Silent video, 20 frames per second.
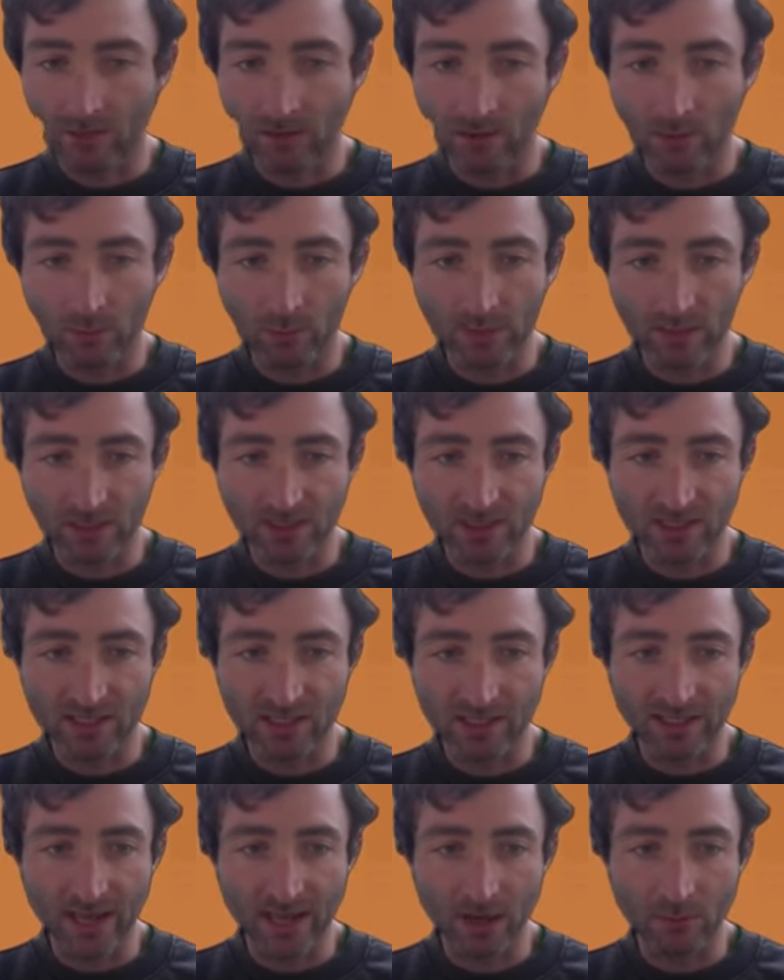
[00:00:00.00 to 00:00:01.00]
that would be a
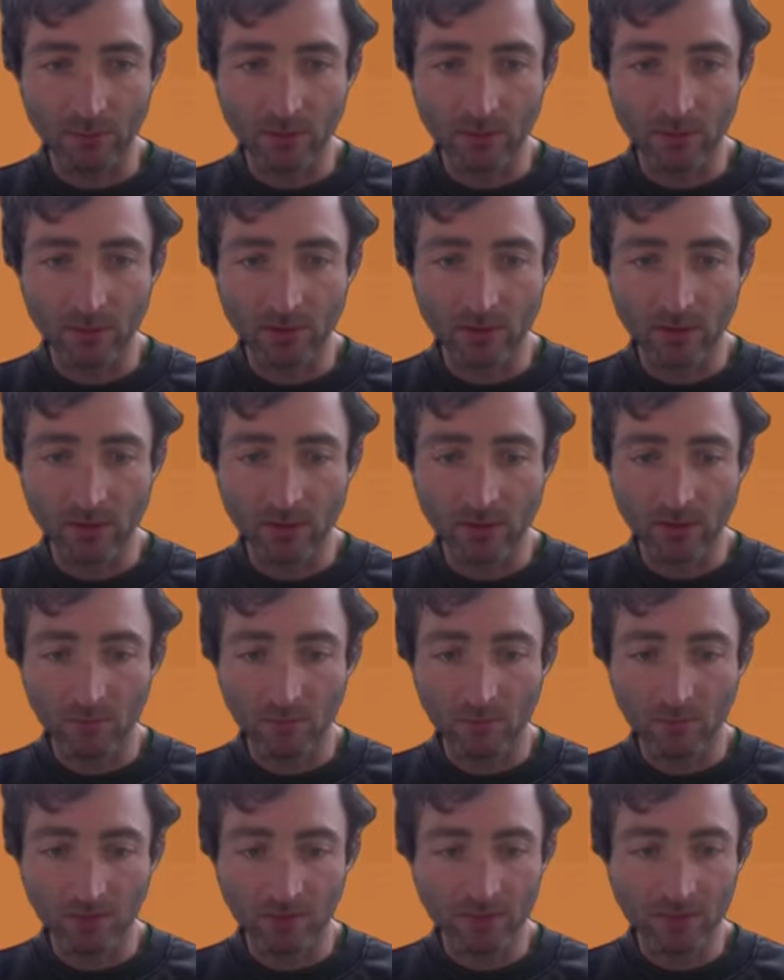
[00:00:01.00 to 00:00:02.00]
sticky element.
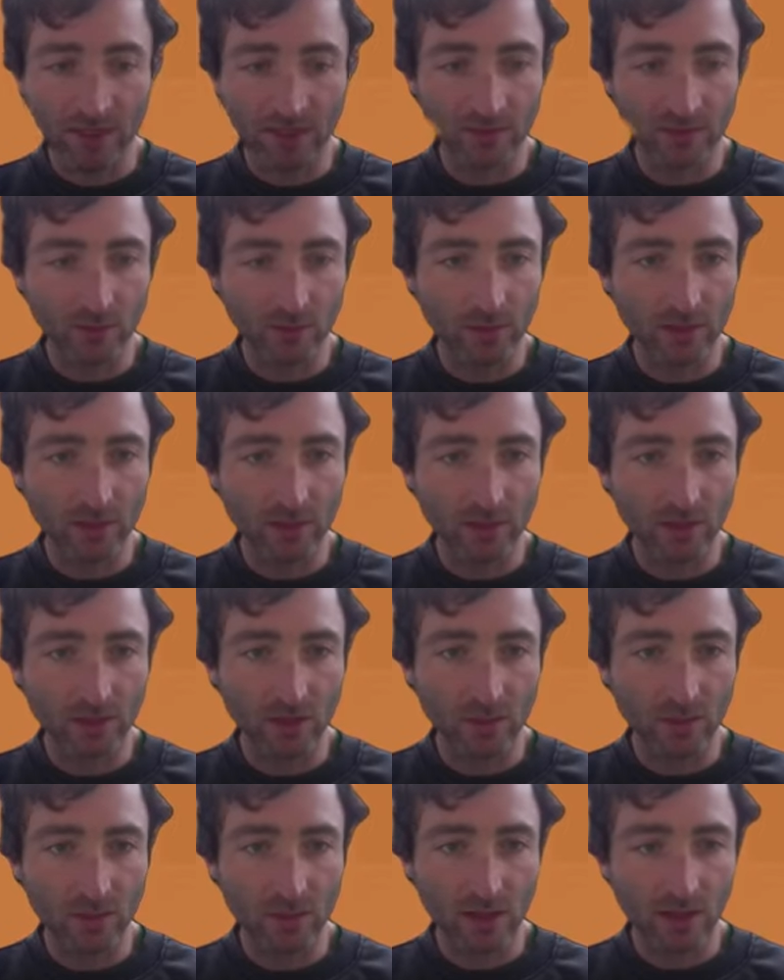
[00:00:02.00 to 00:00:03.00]
But it's just nice the way she's
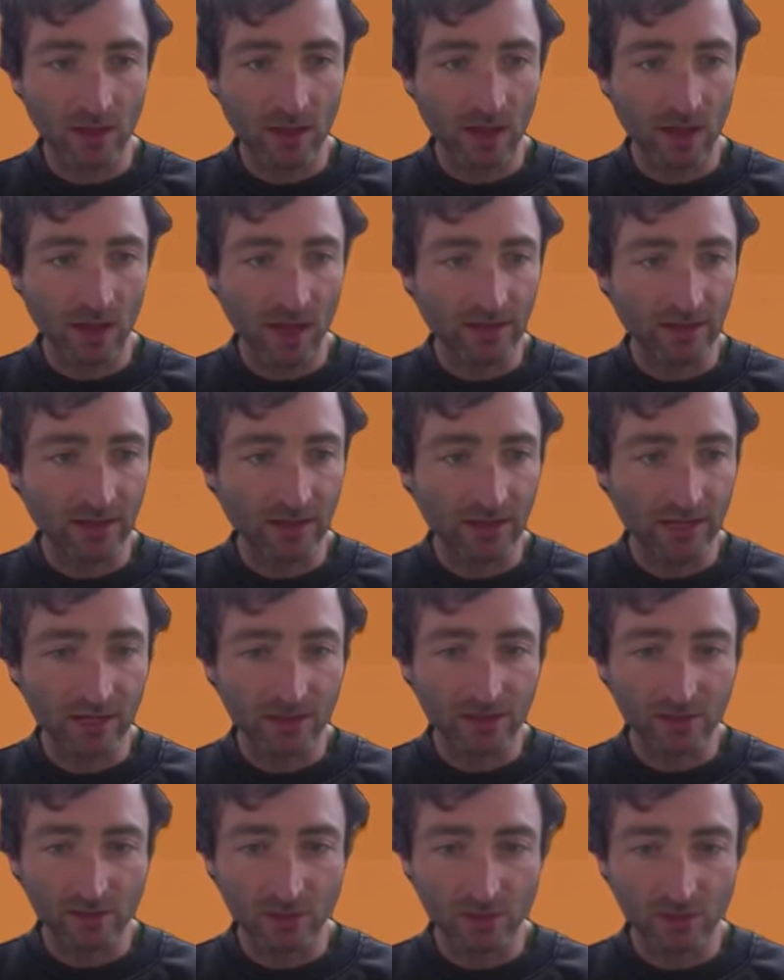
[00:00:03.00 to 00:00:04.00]
shown it. And then
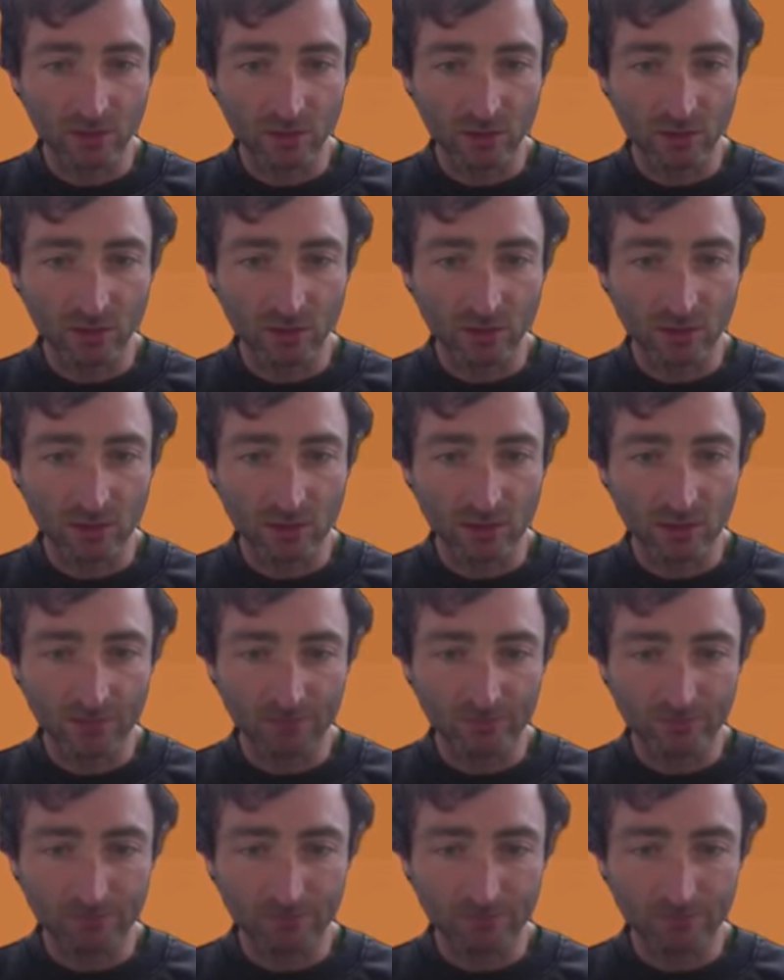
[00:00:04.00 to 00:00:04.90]
here's the screen,